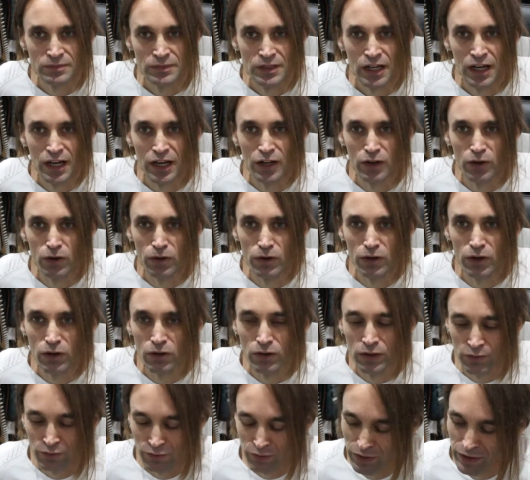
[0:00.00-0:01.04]
I don't know
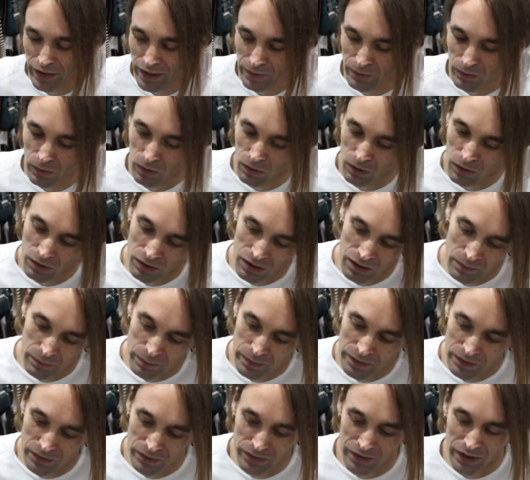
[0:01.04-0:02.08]
if they will all appear
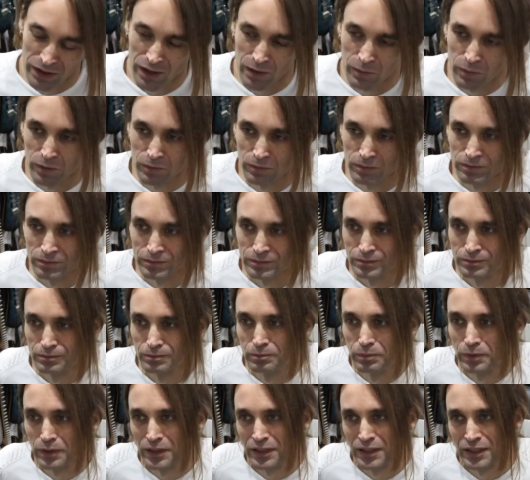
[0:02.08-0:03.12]
on the album,
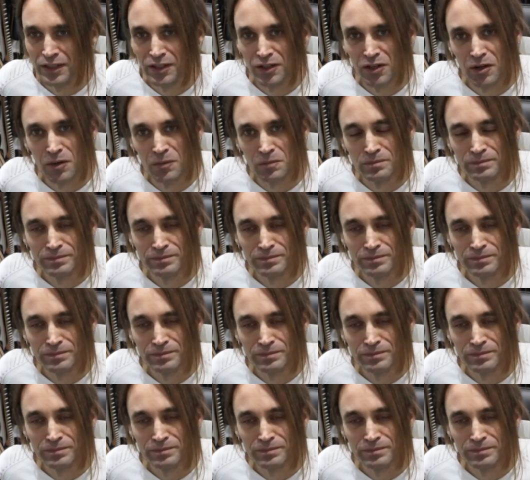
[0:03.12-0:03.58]
but